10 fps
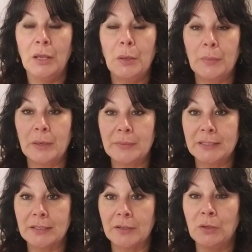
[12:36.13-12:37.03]
But I'm going to
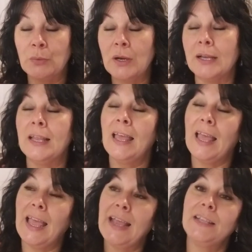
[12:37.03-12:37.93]
tell you what,
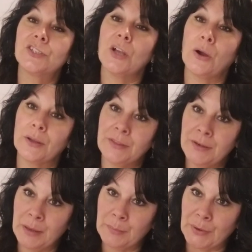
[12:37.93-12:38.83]
eights are the
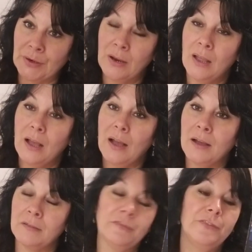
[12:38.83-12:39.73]
number
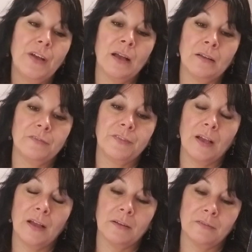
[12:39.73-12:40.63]
of, of,
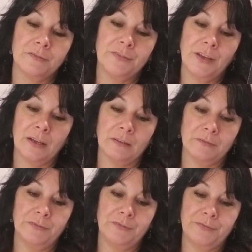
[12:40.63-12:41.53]
of,
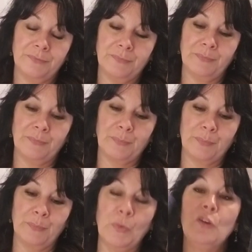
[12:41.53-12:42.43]
of
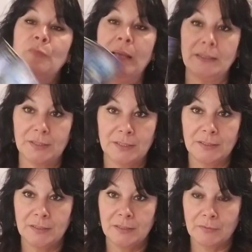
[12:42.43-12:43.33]
movement
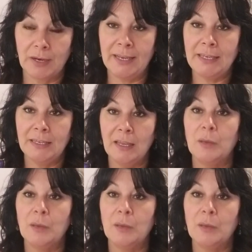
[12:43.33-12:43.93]
right?